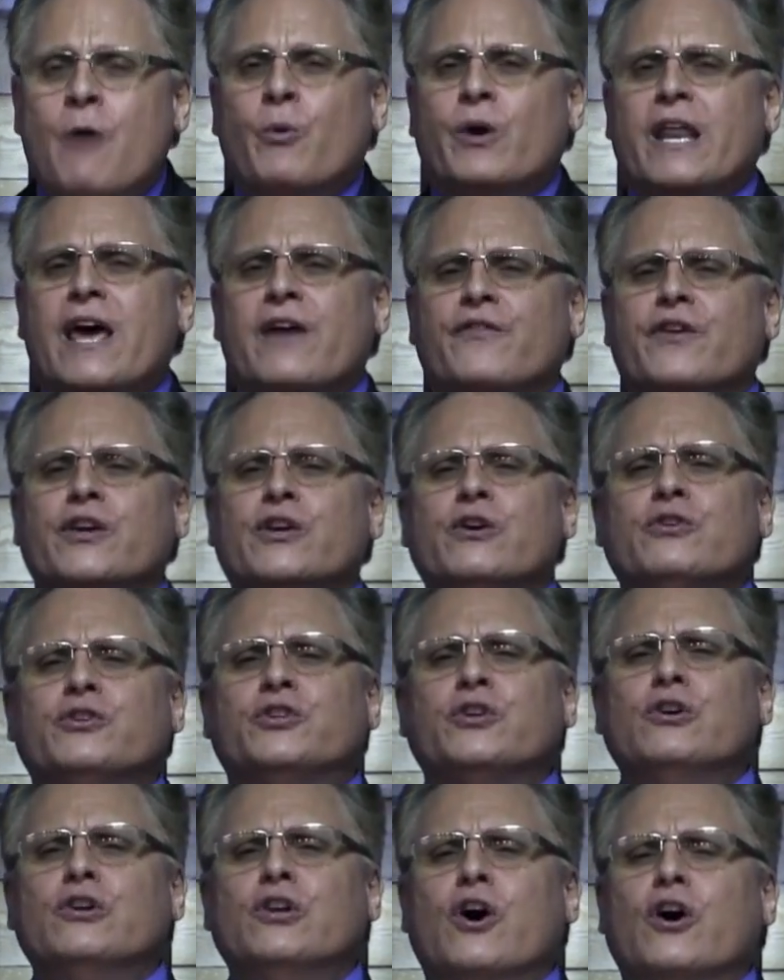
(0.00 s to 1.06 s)
Whatever you
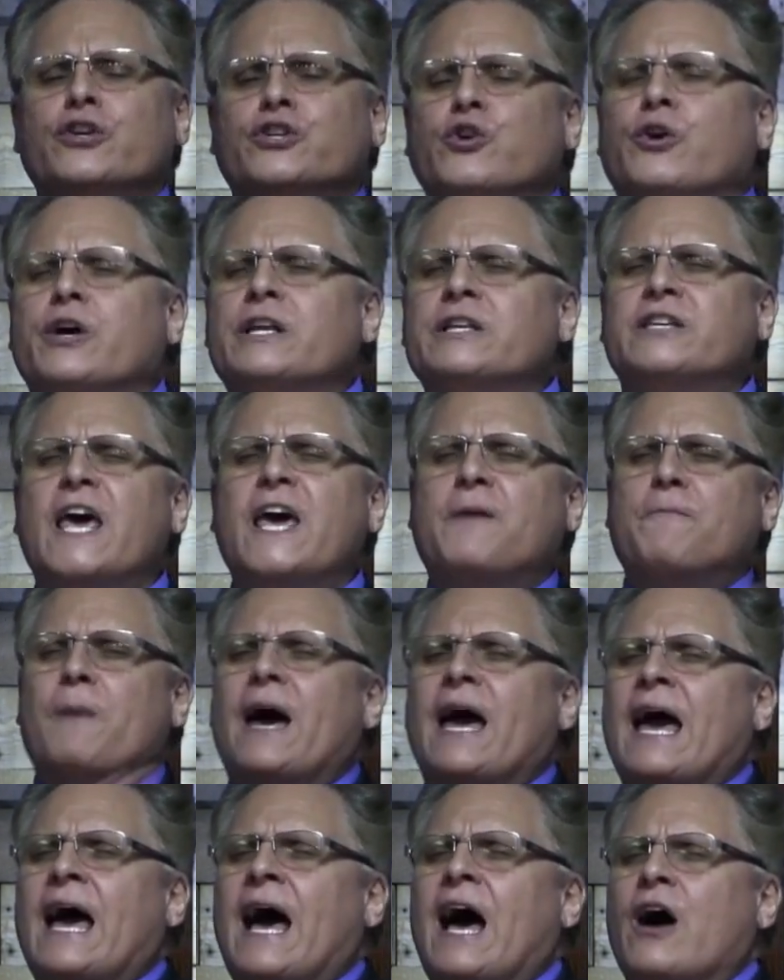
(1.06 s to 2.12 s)
do, Lord, you can take
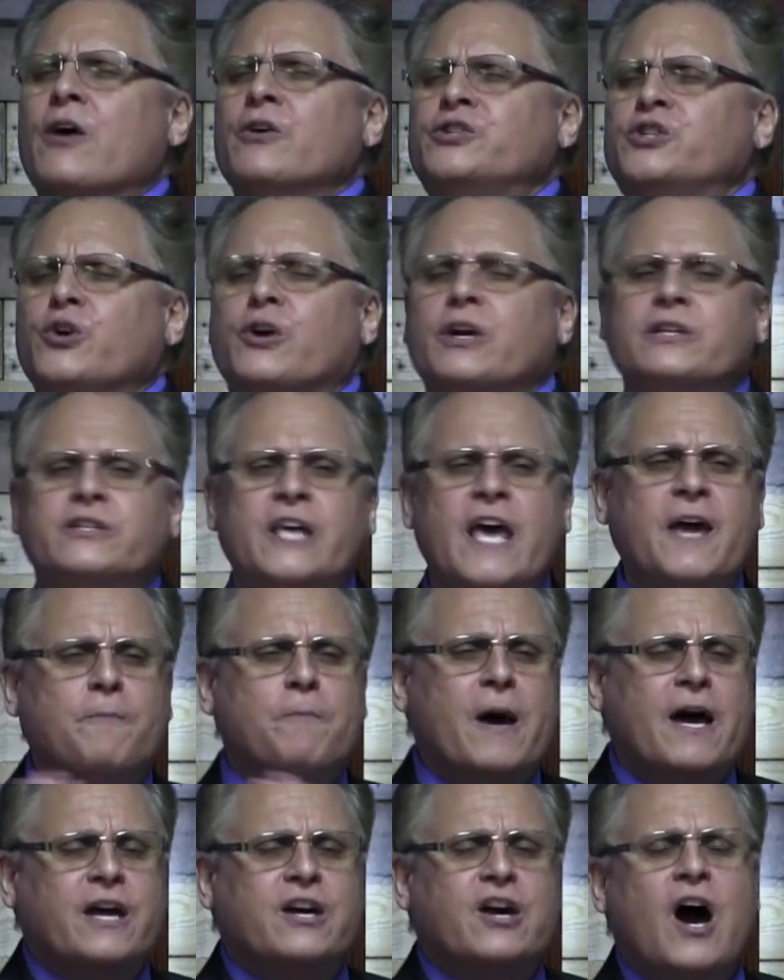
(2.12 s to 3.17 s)
my house, you can
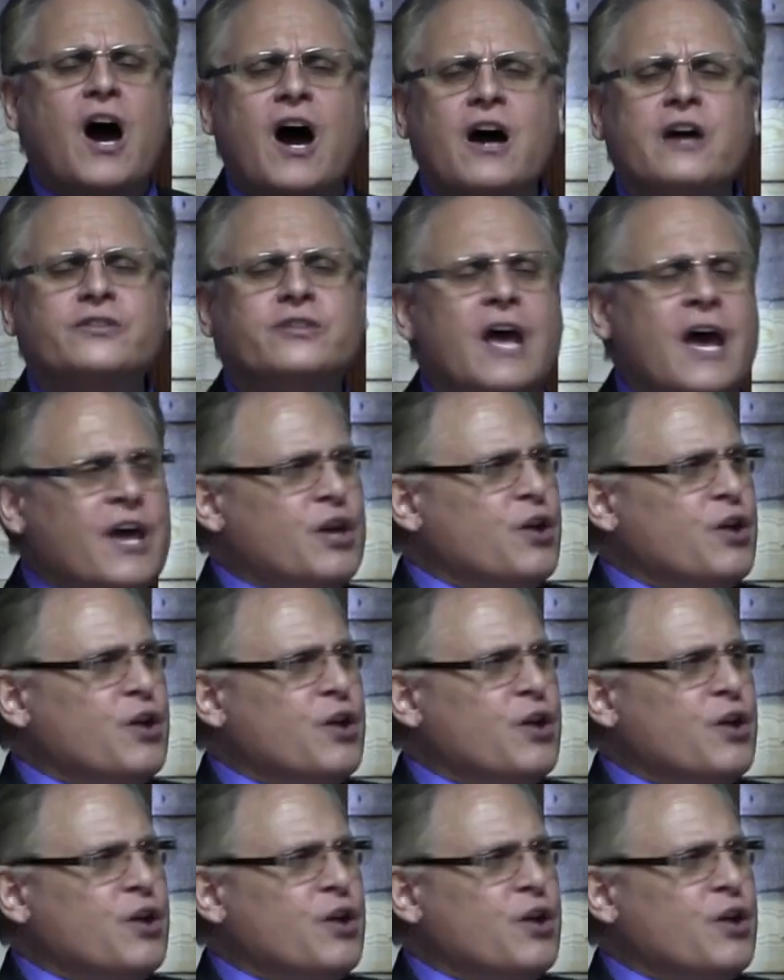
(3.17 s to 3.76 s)
take my cars,